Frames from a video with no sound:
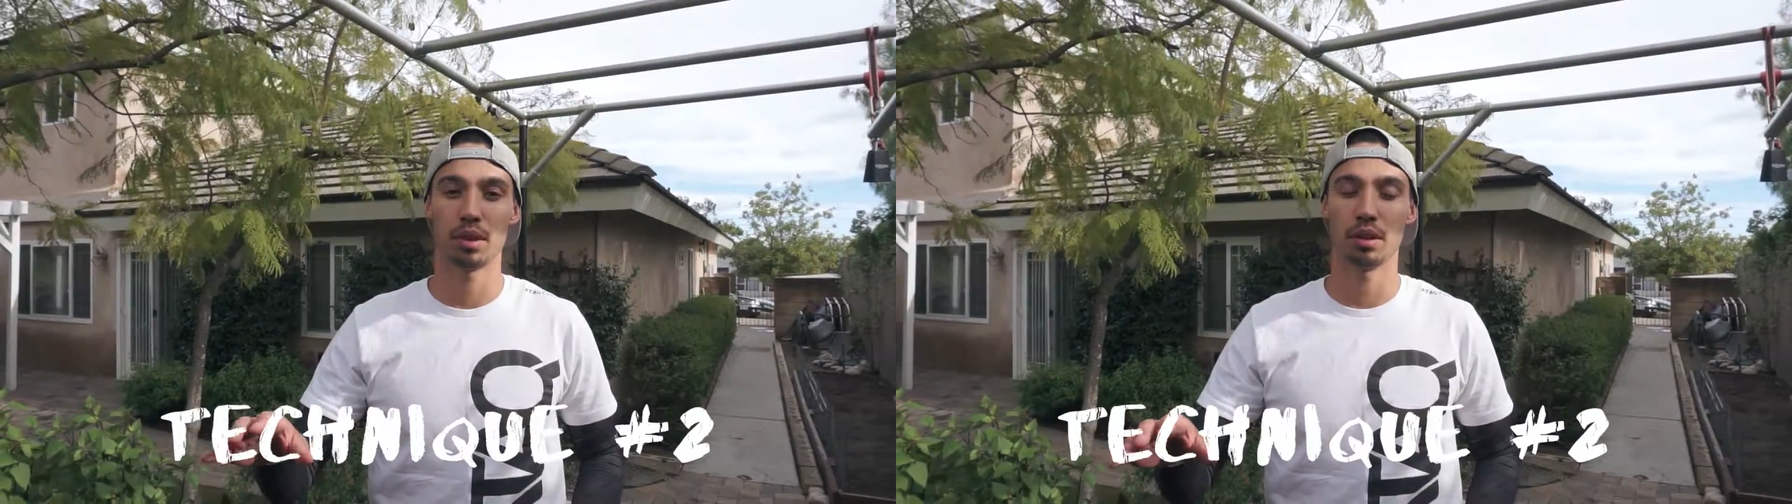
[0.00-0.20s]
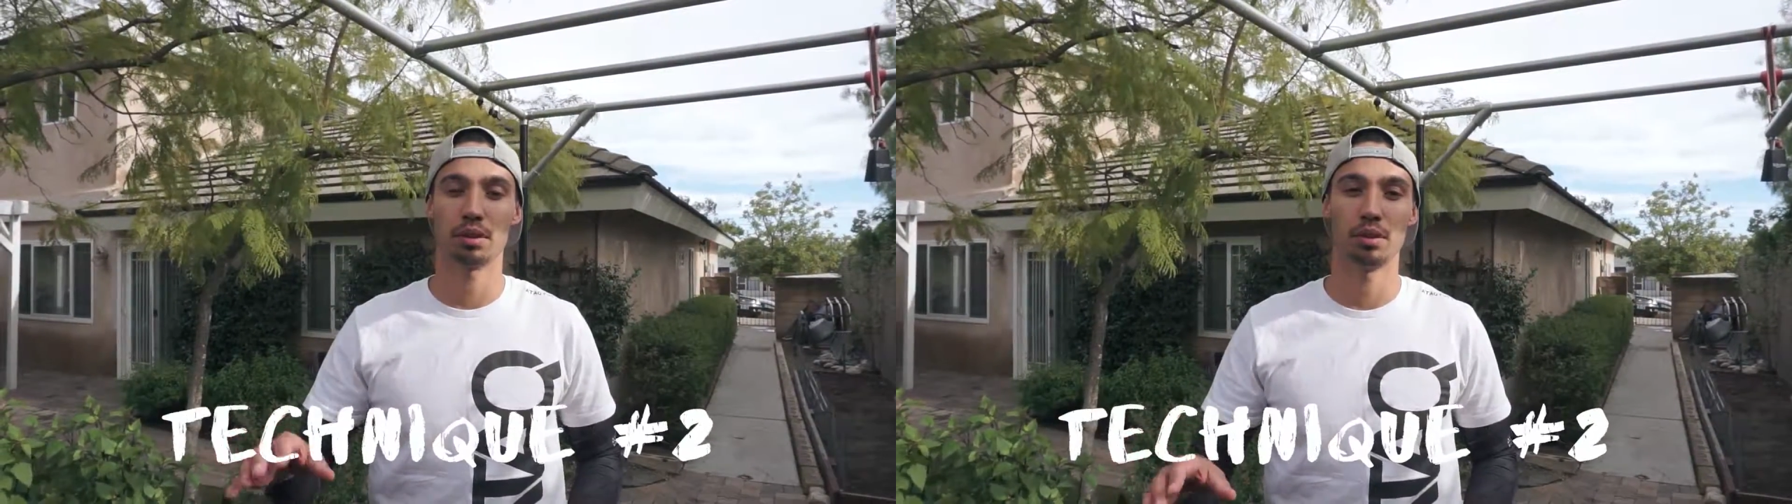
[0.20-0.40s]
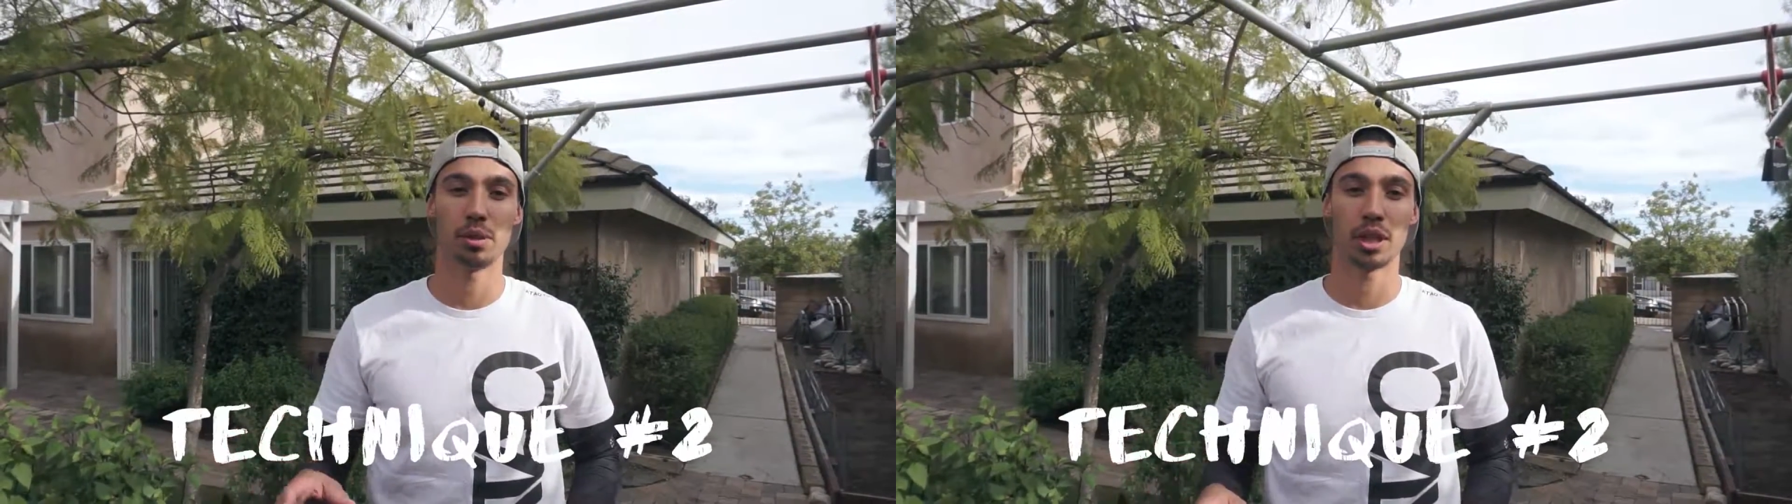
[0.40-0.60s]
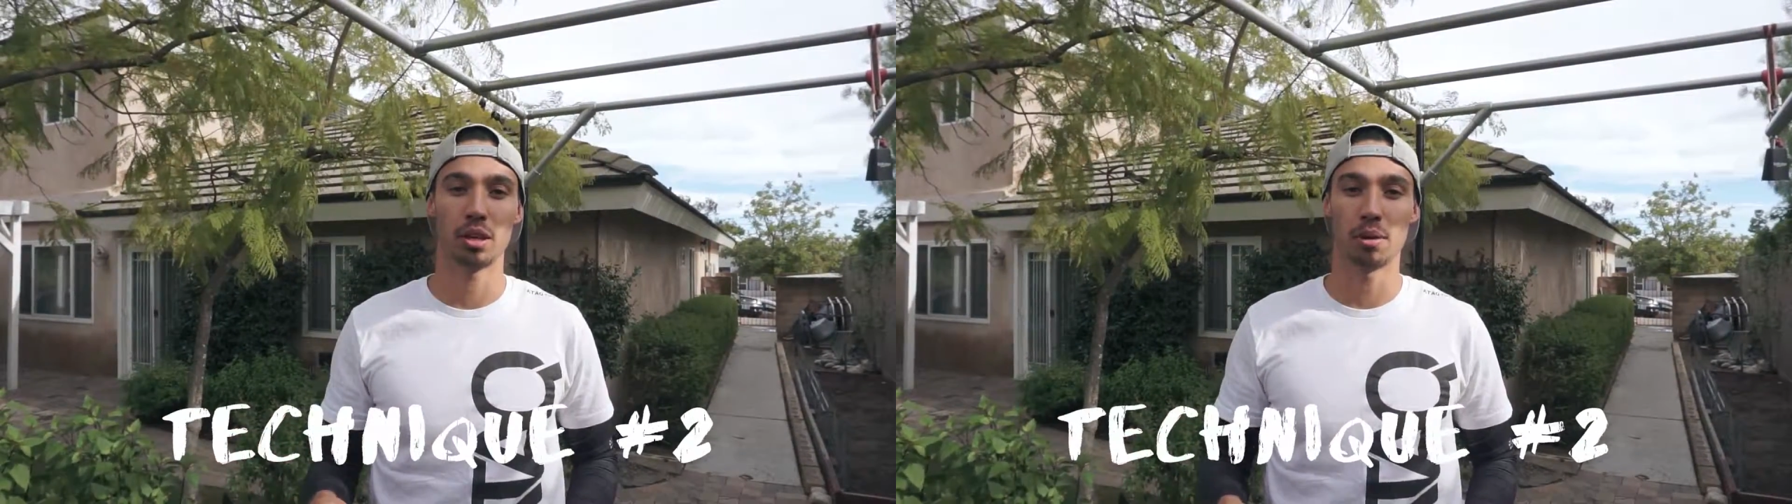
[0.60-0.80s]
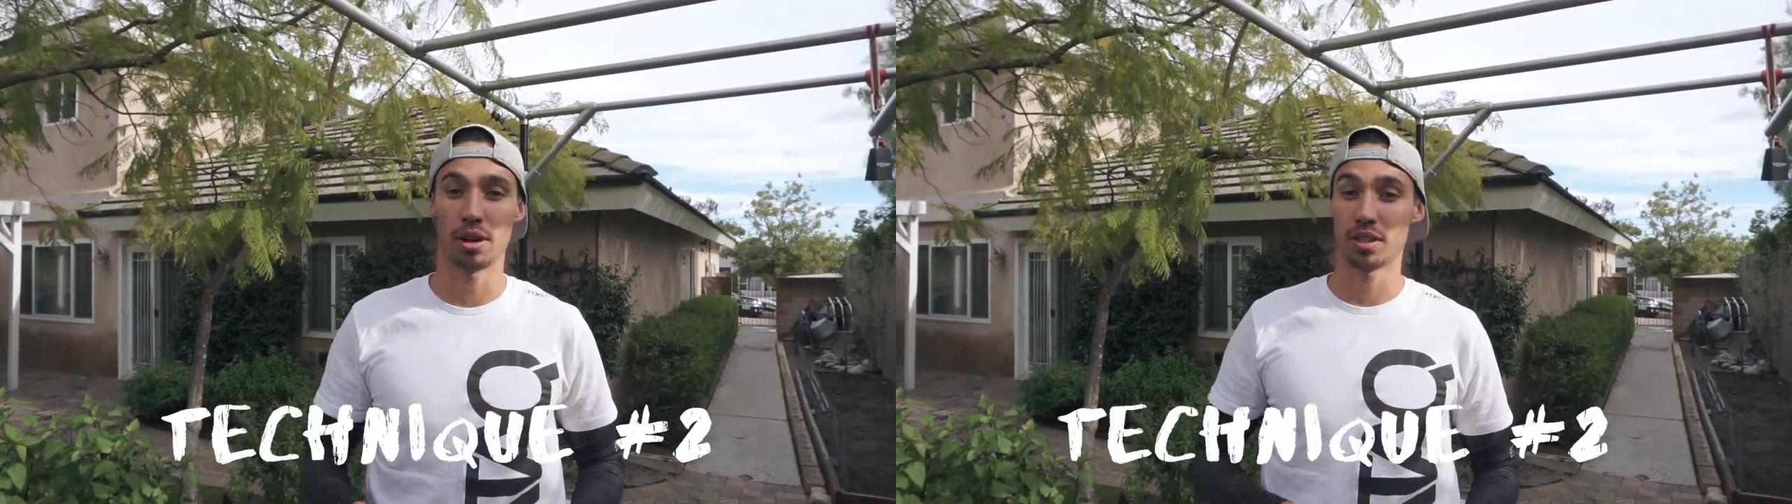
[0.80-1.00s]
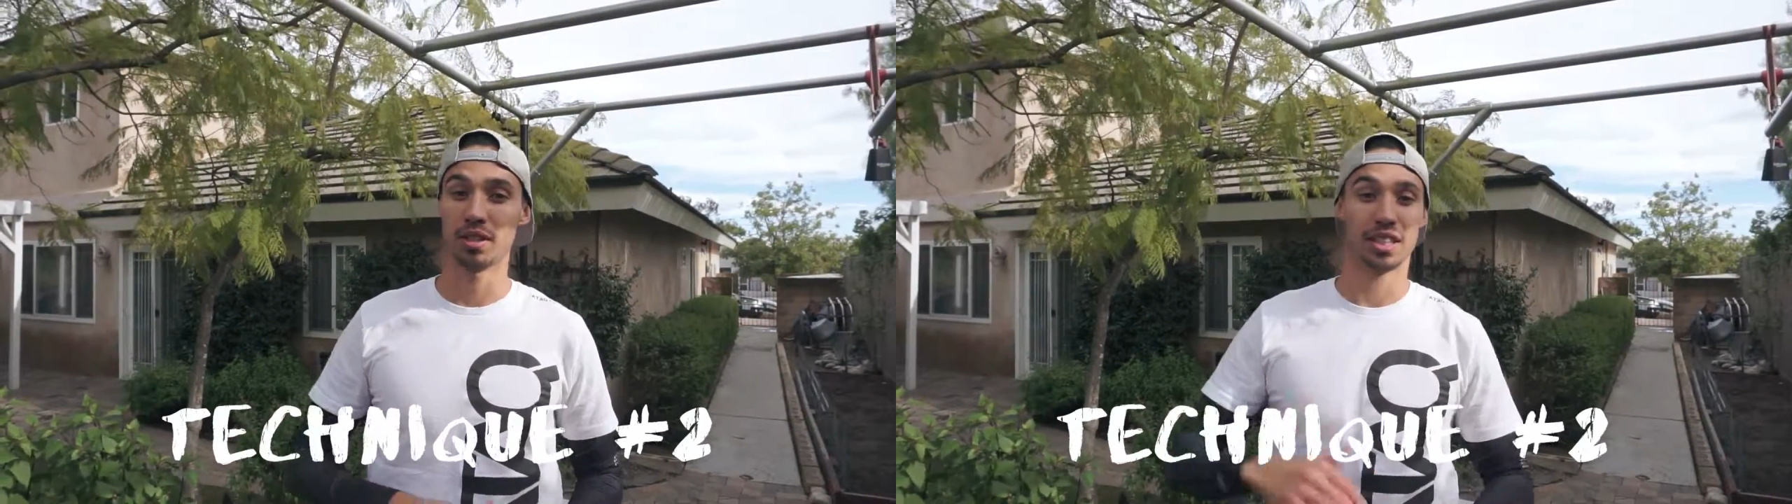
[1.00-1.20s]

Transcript: go through monkey bars.